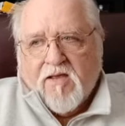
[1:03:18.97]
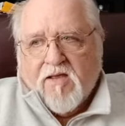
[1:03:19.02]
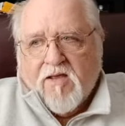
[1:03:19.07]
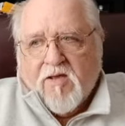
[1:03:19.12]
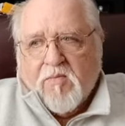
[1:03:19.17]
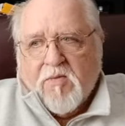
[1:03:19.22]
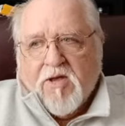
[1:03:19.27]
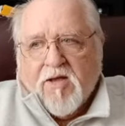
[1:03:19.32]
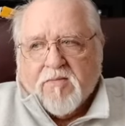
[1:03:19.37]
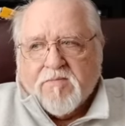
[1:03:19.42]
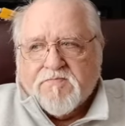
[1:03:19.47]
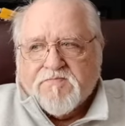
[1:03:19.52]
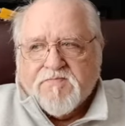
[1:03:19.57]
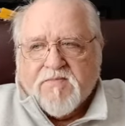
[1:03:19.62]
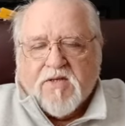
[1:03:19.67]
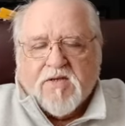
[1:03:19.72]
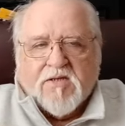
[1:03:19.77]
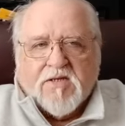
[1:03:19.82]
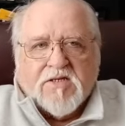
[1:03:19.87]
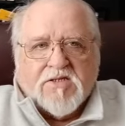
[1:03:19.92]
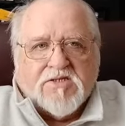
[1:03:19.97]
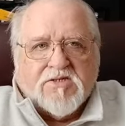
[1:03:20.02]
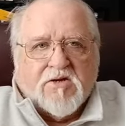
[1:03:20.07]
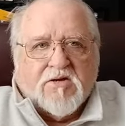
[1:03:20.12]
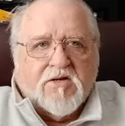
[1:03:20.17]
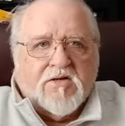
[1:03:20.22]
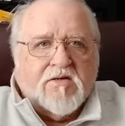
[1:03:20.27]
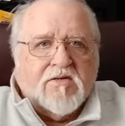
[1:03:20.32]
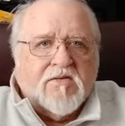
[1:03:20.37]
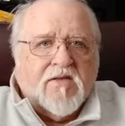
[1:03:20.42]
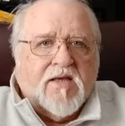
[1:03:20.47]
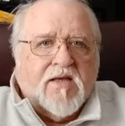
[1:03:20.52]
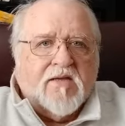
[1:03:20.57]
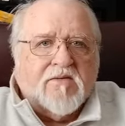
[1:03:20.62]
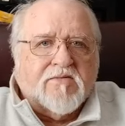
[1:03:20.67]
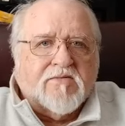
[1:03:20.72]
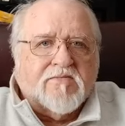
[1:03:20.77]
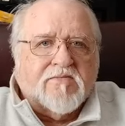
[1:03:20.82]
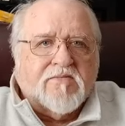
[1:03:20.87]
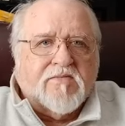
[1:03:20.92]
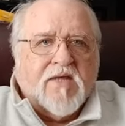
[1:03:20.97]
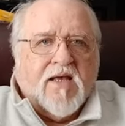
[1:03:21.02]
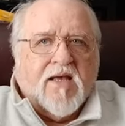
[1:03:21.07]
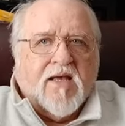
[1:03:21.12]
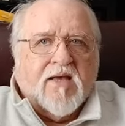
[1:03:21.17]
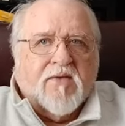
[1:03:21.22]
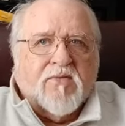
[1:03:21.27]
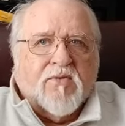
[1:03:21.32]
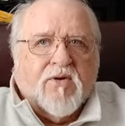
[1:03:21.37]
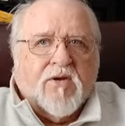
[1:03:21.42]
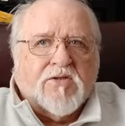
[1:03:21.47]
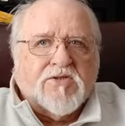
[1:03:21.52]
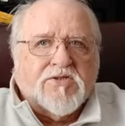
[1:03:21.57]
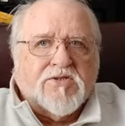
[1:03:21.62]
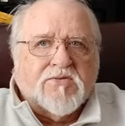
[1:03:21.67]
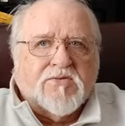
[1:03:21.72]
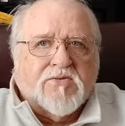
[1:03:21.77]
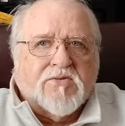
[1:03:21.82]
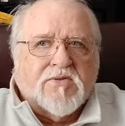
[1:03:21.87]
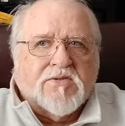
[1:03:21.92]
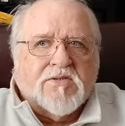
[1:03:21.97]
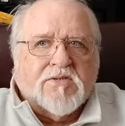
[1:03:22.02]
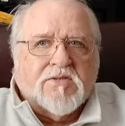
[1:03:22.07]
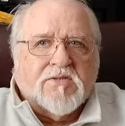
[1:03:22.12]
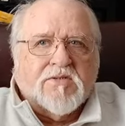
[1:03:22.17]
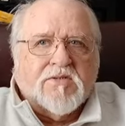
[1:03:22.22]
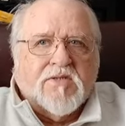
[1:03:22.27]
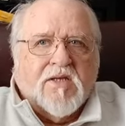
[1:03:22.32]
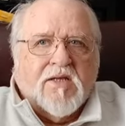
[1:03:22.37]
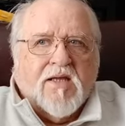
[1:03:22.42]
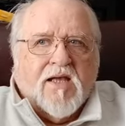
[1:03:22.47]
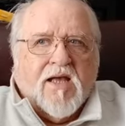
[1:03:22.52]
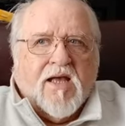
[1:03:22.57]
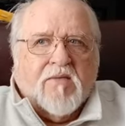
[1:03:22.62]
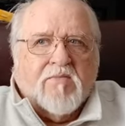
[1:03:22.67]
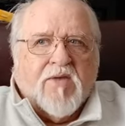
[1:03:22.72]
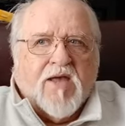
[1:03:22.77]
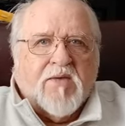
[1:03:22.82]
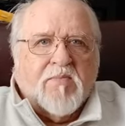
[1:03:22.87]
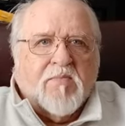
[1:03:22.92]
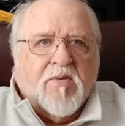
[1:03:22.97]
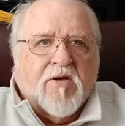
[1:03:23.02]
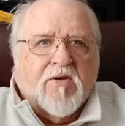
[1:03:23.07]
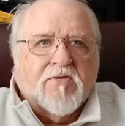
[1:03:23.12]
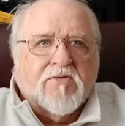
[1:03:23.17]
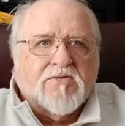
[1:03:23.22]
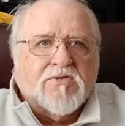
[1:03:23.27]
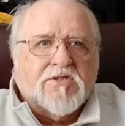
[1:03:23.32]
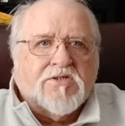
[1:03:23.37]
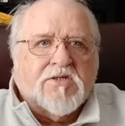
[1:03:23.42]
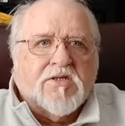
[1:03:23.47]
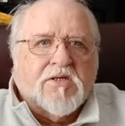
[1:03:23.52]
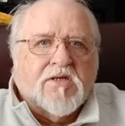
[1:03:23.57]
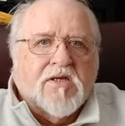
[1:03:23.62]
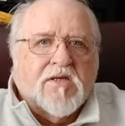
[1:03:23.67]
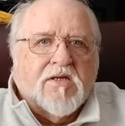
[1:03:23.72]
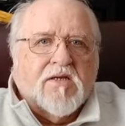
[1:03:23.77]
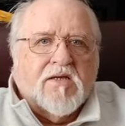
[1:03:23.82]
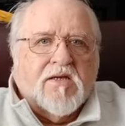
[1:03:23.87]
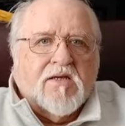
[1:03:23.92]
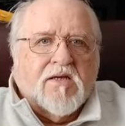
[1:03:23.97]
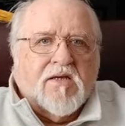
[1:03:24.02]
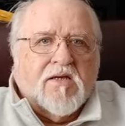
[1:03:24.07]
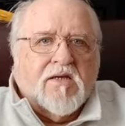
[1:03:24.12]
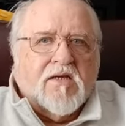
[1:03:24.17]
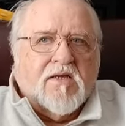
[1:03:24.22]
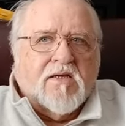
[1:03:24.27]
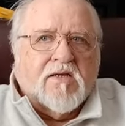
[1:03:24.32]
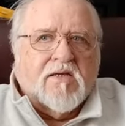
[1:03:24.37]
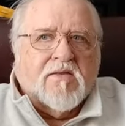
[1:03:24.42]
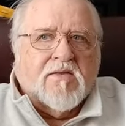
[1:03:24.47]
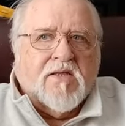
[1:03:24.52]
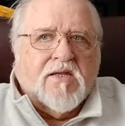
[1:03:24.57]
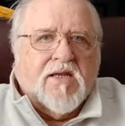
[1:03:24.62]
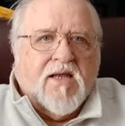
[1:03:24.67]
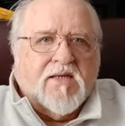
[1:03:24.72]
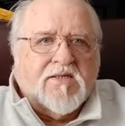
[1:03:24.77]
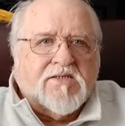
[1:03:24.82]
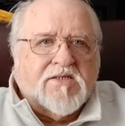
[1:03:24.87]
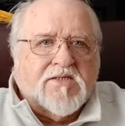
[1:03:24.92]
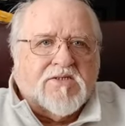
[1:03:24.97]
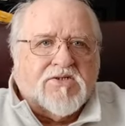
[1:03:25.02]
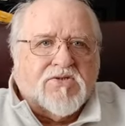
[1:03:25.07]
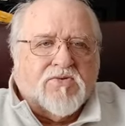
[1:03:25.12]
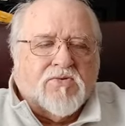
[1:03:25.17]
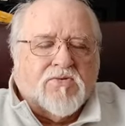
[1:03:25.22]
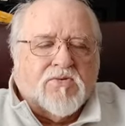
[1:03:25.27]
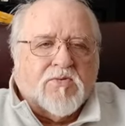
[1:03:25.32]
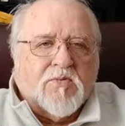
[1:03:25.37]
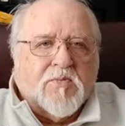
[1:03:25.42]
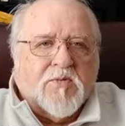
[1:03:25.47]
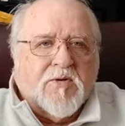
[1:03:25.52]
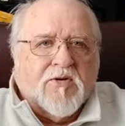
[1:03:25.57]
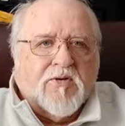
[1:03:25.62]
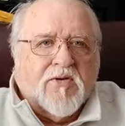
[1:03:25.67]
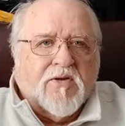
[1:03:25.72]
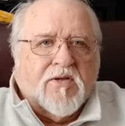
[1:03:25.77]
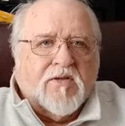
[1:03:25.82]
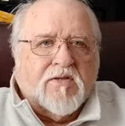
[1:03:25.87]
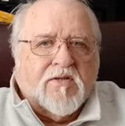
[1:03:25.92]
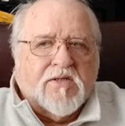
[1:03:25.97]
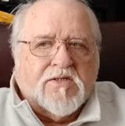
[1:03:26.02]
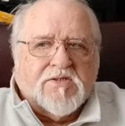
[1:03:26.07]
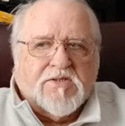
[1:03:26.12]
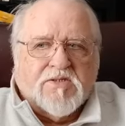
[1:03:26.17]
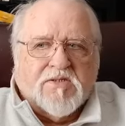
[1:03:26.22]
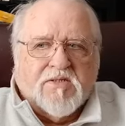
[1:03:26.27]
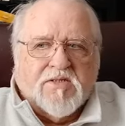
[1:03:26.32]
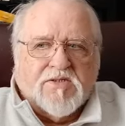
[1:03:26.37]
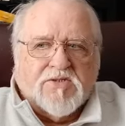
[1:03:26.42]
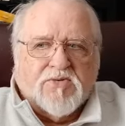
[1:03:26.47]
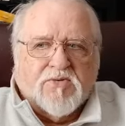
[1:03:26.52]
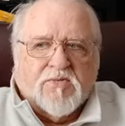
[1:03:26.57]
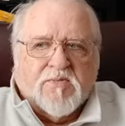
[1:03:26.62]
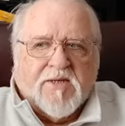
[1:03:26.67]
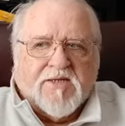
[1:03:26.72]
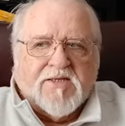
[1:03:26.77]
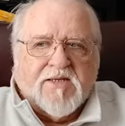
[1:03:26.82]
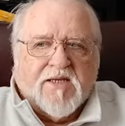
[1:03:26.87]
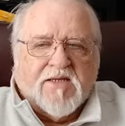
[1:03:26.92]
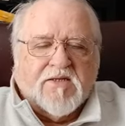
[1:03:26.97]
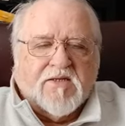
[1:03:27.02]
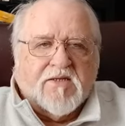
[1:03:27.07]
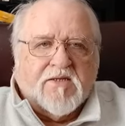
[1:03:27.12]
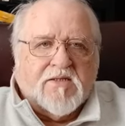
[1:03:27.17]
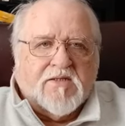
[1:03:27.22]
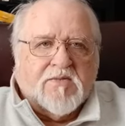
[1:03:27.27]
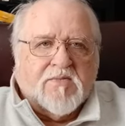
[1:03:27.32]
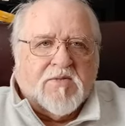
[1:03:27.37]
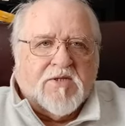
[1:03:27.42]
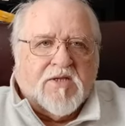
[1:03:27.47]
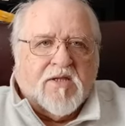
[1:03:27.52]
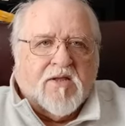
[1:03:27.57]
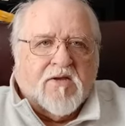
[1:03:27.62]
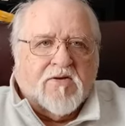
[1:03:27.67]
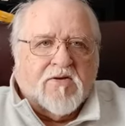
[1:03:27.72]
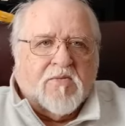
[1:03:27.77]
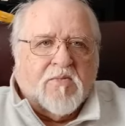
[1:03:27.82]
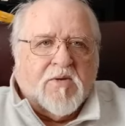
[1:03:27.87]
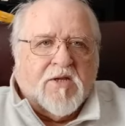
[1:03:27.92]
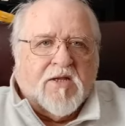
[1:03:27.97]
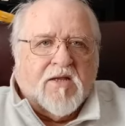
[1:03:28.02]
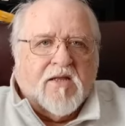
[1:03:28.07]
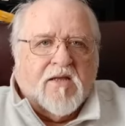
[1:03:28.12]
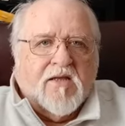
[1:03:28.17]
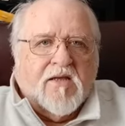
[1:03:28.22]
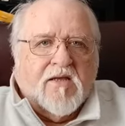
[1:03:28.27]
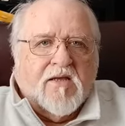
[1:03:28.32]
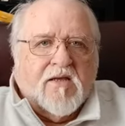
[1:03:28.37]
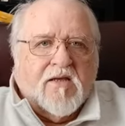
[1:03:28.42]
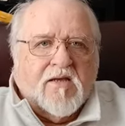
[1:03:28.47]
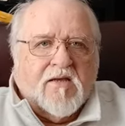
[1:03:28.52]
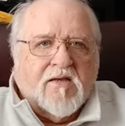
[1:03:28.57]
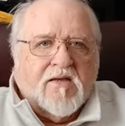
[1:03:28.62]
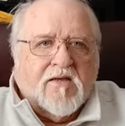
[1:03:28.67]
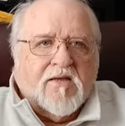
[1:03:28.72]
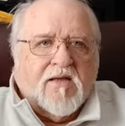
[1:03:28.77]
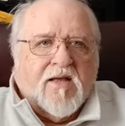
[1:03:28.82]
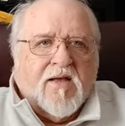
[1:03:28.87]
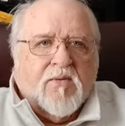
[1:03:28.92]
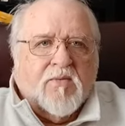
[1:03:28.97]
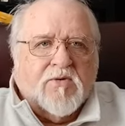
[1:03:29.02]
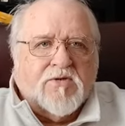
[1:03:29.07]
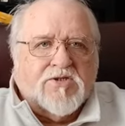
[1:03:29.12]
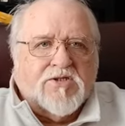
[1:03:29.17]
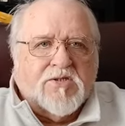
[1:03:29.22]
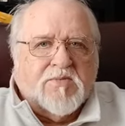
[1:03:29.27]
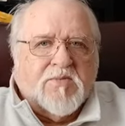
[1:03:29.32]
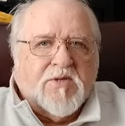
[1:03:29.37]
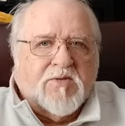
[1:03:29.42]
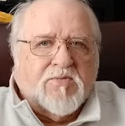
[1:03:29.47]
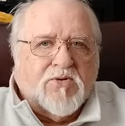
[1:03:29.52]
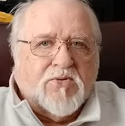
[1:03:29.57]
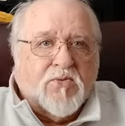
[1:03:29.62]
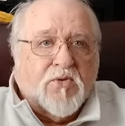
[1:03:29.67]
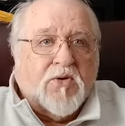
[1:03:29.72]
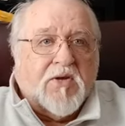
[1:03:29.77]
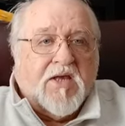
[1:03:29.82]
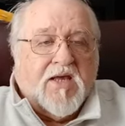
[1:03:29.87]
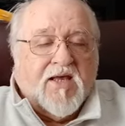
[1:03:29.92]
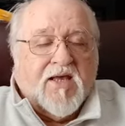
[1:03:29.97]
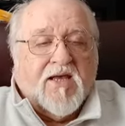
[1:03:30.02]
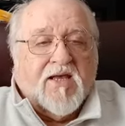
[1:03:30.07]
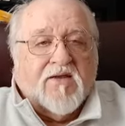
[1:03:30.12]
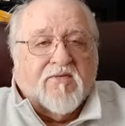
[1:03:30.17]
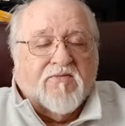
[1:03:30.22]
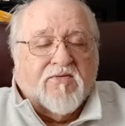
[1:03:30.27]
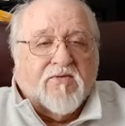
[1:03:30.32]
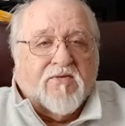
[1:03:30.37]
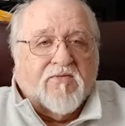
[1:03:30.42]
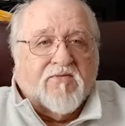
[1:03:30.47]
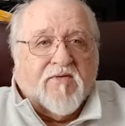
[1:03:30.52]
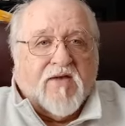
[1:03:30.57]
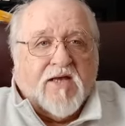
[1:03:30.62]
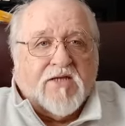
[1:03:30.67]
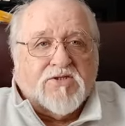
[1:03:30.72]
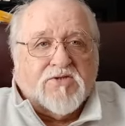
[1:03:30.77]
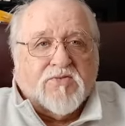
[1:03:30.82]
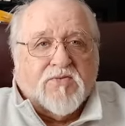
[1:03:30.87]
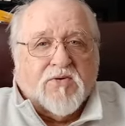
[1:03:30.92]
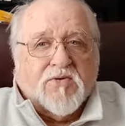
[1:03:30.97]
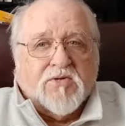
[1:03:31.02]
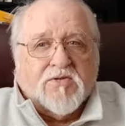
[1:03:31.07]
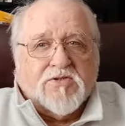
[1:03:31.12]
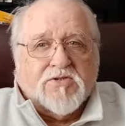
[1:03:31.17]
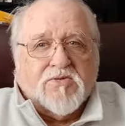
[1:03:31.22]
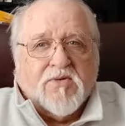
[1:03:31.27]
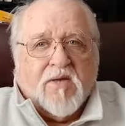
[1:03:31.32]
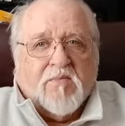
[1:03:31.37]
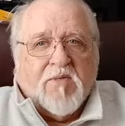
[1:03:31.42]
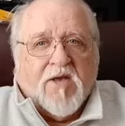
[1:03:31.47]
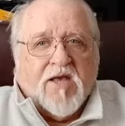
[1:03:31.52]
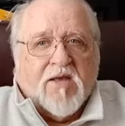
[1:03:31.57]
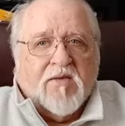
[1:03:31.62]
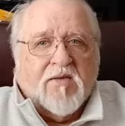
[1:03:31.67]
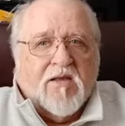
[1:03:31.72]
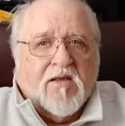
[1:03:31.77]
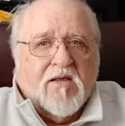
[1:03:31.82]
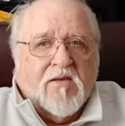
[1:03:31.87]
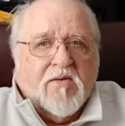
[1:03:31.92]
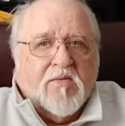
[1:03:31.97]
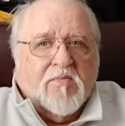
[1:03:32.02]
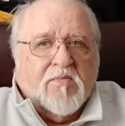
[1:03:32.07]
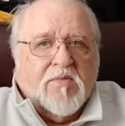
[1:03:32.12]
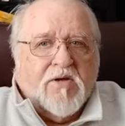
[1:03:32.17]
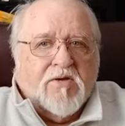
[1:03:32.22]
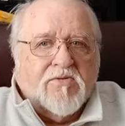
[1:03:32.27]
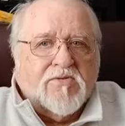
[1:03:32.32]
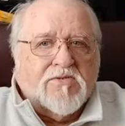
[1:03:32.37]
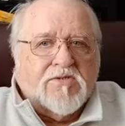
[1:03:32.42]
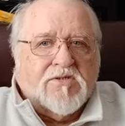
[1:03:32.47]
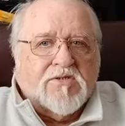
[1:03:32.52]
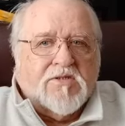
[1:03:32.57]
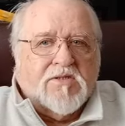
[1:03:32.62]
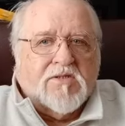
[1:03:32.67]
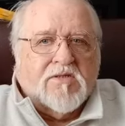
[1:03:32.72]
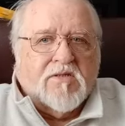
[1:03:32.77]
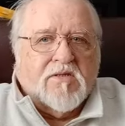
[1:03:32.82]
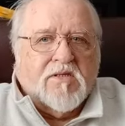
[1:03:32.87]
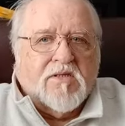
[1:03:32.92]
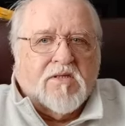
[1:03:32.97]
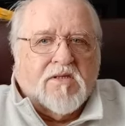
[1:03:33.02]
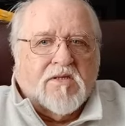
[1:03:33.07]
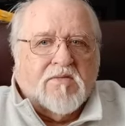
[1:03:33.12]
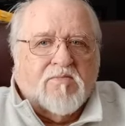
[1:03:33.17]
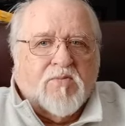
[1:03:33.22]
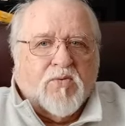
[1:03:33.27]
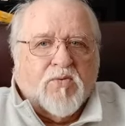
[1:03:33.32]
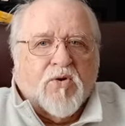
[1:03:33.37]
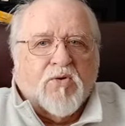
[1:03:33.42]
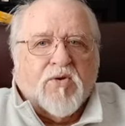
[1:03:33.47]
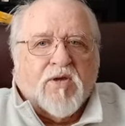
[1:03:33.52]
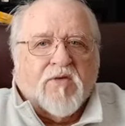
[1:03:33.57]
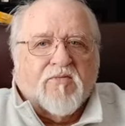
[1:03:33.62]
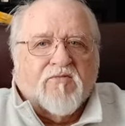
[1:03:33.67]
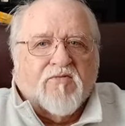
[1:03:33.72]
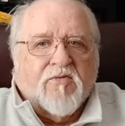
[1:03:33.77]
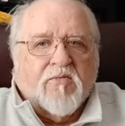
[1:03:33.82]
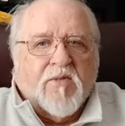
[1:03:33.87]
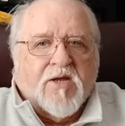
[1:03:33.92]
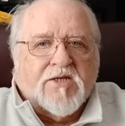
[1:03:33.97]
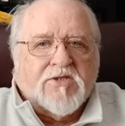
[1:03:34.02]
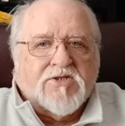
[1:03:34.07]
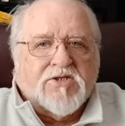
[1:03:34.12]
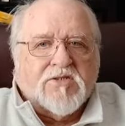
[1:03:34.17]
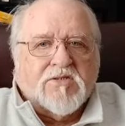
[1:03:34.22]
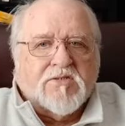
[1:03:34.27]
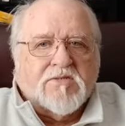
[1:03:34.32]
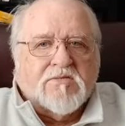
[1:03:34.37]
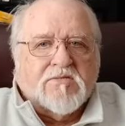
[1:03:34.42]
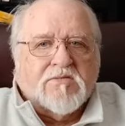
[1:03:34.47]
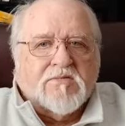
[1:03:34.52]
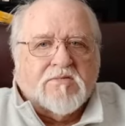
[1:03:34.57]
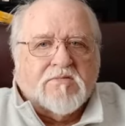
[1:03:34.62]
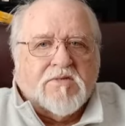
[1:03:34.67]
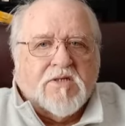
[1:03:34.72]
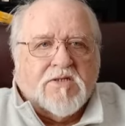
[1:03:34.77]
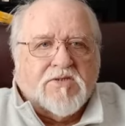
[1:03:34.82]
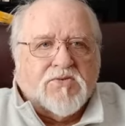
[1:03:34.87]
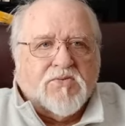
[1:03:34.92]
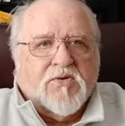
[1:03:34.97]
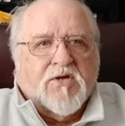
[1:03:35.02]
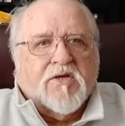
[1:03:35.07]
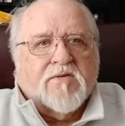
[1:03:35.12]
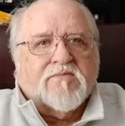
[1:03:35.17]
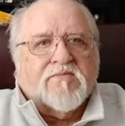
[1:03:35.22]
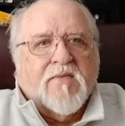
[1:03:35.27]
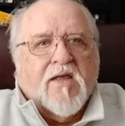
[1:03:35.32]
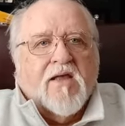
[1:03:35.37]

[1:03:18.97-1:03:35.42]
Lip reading: But you can get started on that. And we're also going to, I may post the next historical period. This one may take you a little bit longer, but I want you to be able to work ahead if you're a fast worker. So I may post the Baroque information as well.